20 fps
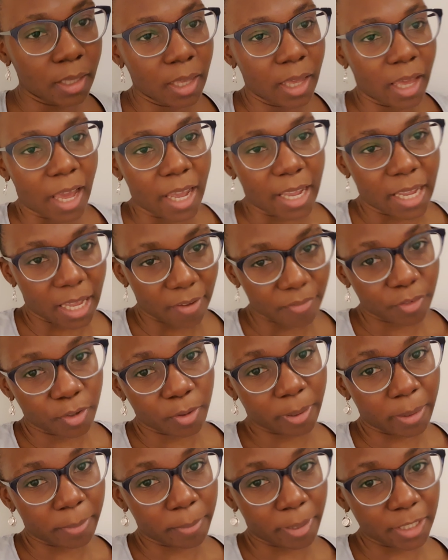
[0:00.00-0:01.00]
I have got
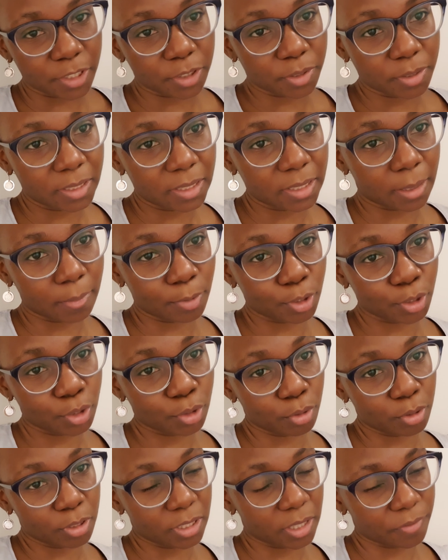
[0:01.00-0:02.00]
my mattress. I'm just
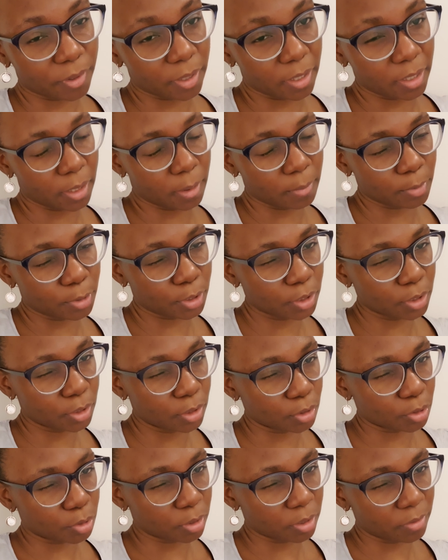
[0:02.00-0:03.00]
not sure
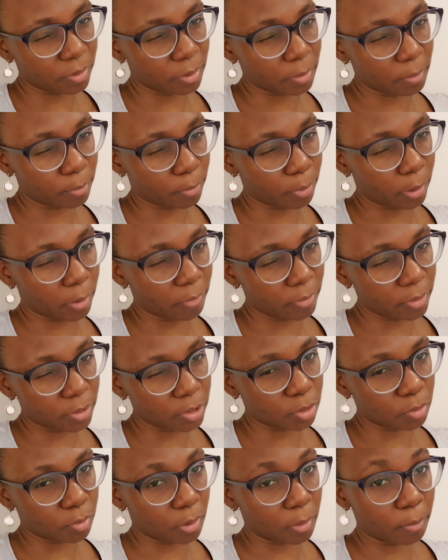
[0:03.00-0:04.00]
if I'm bothered
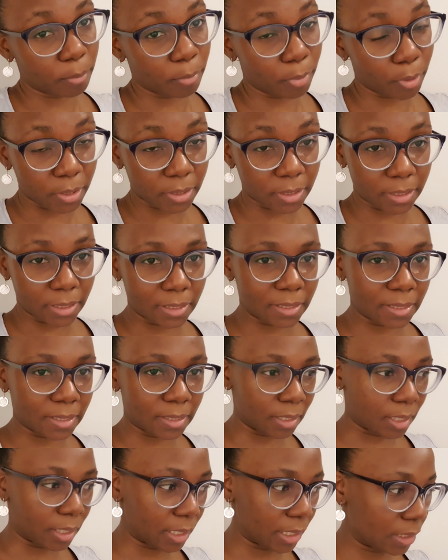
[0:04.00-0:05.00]
to unbox it
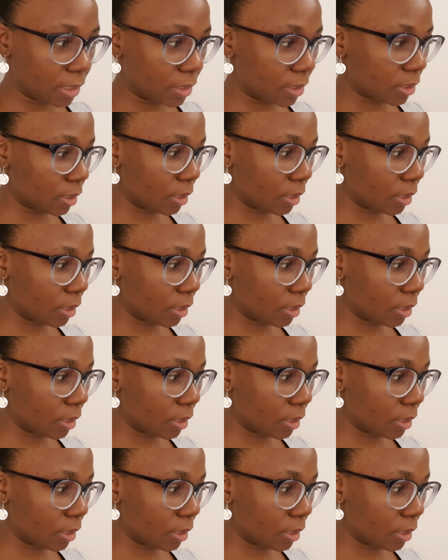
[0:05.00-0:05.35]
tonight.